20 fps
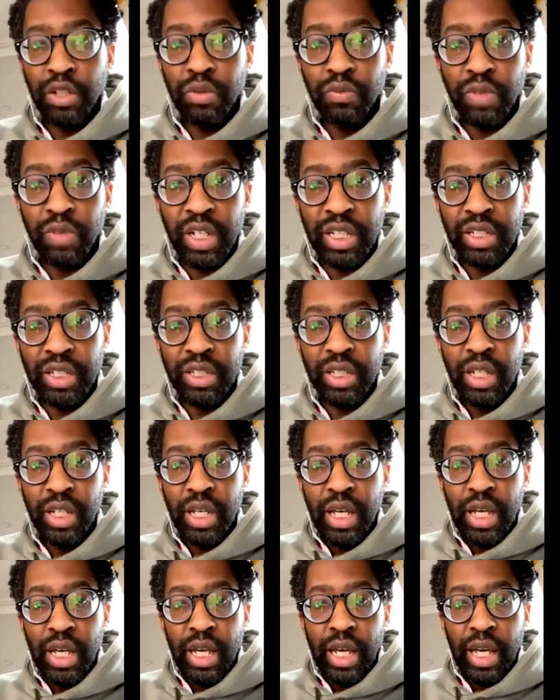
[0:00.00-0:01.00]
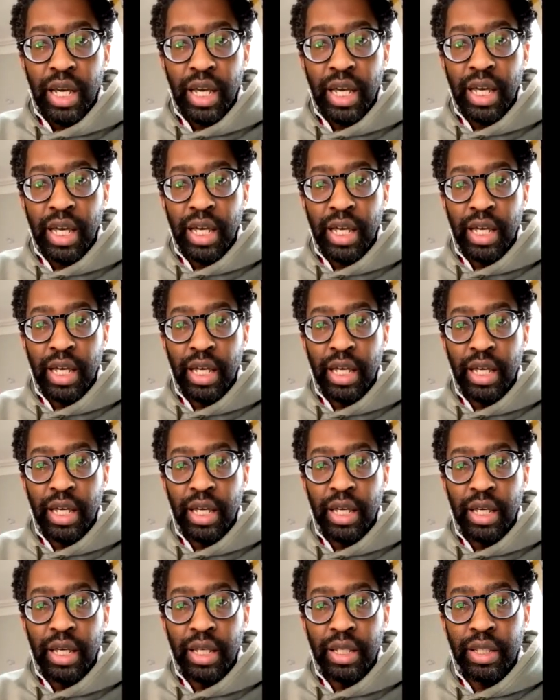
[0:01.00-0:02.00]
rates
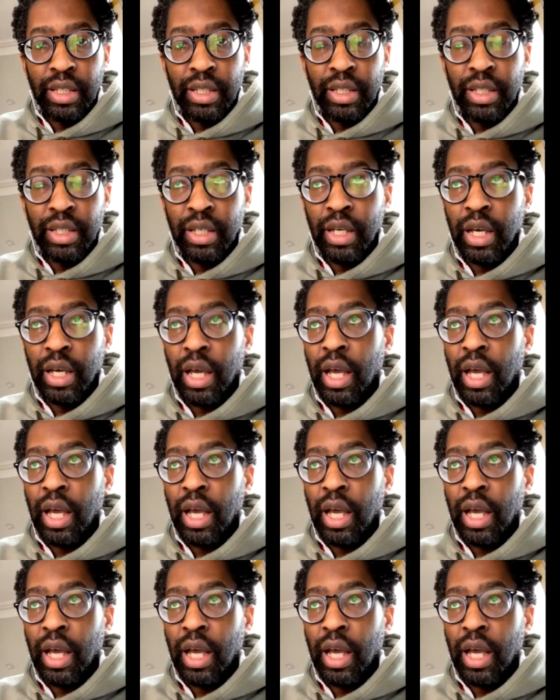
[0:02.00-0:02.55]
in